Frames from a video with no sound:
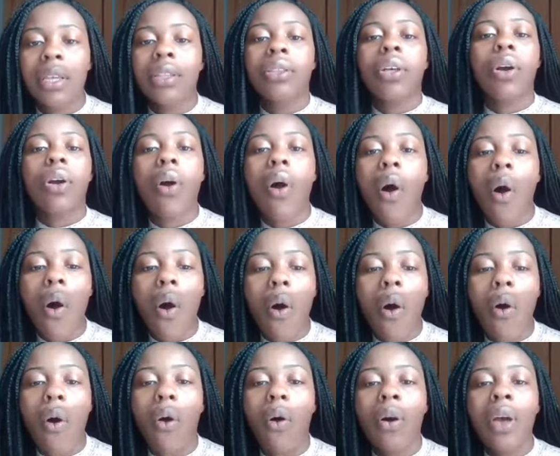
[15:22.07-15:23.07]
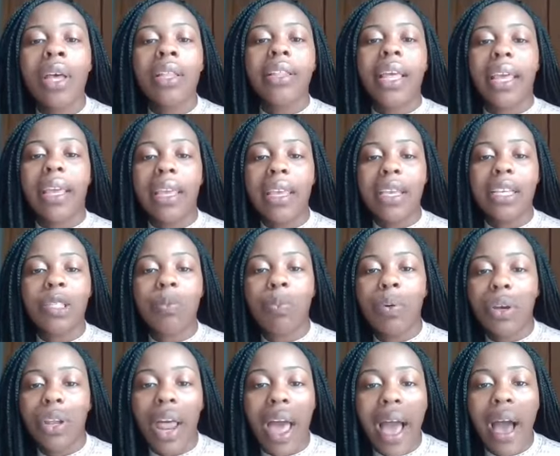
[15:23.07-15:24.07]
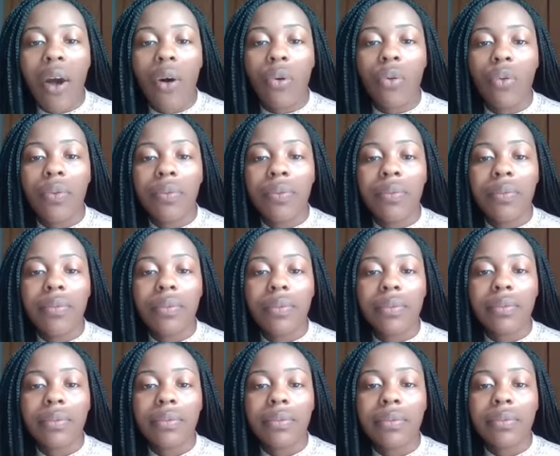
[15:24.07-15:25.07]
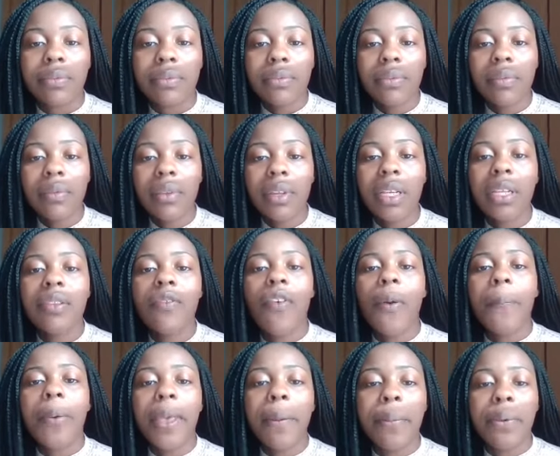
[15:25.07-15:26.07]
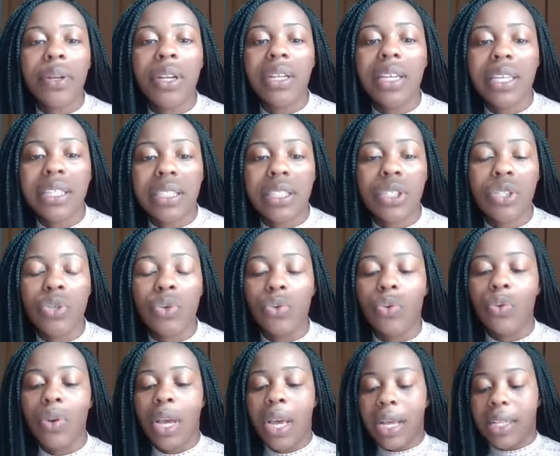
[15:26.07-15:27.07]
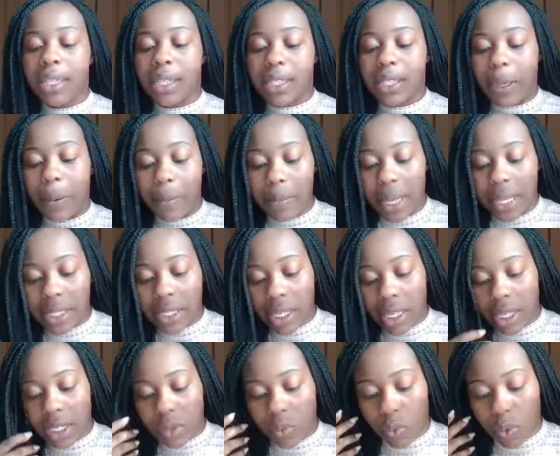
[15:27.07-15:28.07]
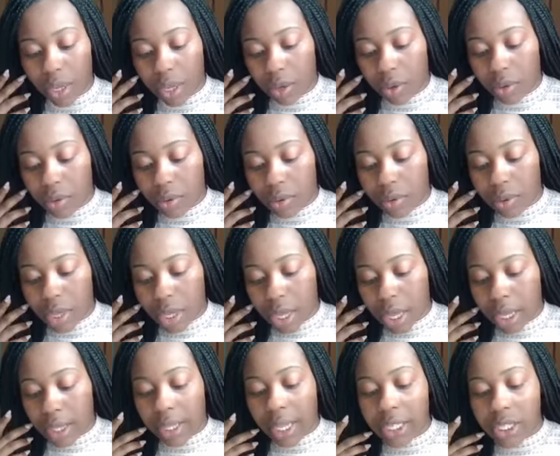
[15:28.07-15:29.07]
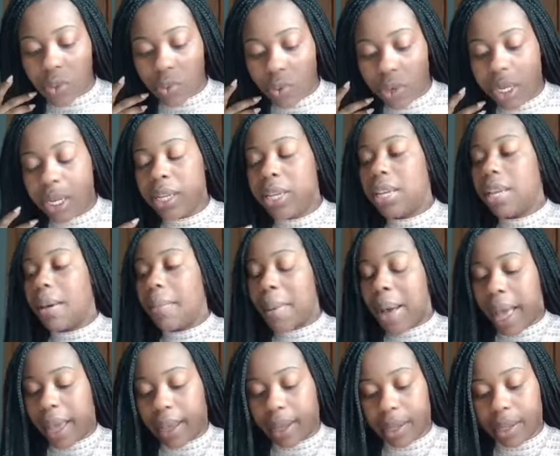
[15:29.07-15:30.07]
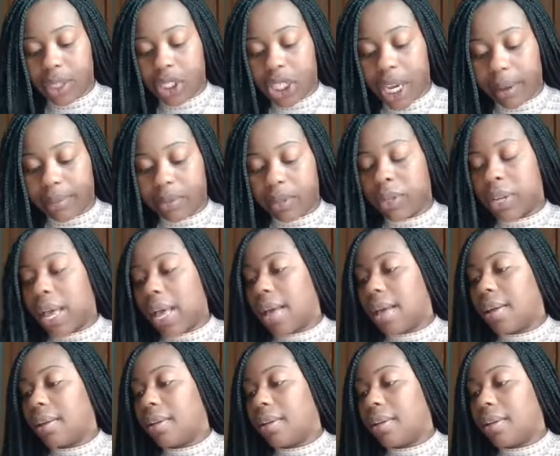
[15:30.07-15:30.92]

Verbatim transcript: The call that he has put out for people to listen to, to submit to his will. Let's read Nehemiah chapter 9.